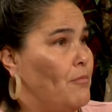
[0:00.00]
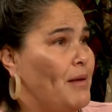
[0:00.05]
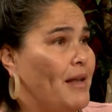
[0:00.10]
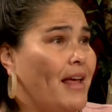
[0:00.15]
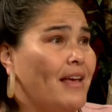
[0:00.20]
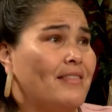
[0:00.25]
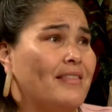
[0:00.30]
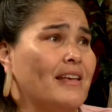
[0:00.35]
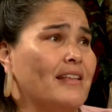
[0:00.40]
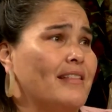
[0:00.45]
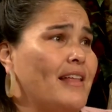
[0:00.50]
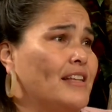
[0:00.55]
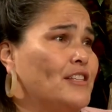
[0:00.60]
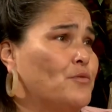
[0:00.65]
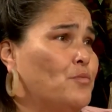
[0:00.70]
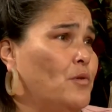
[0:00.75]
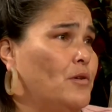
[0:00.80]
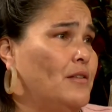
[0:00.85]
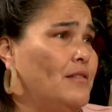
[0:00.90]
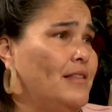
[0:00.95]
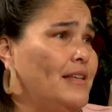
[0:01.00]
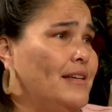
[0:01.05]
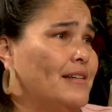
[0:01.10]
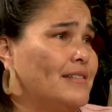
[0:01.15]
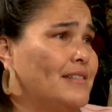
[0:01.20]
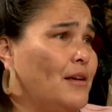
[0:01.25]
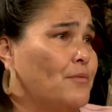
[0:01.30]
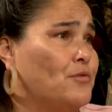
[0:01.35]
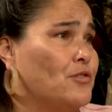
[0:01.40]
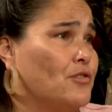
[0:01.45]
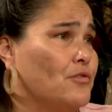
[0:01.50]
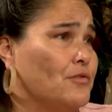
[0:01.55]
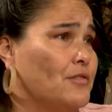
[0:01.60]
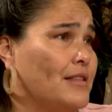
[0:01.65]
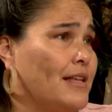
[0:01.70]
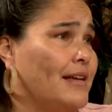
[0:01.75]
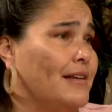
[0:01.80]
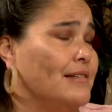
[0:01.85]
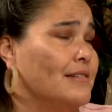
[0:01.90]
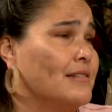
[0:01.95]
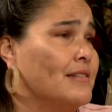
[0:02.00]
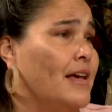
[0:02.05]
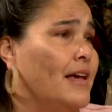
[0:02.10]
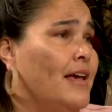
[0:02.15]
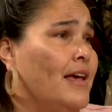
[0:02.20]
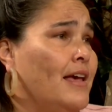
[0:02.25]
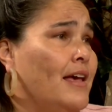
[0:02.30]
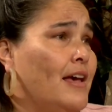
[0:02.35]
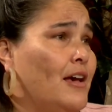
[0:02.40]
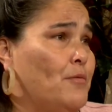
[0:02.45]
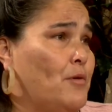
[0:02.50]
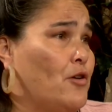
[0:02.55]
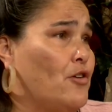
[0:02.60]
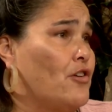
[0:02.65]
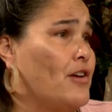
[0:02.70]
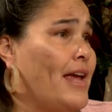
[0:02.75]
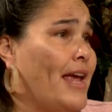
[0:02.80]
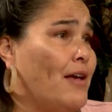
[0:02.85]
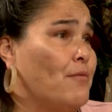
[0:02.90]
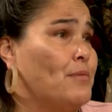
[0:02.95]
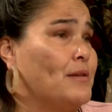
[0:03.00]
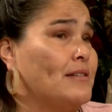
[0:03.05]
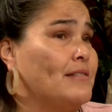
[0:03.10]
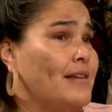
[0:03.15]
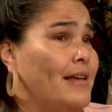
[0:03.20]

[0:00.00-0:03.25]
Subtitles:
And I think that's one of the exceptional things about our campus.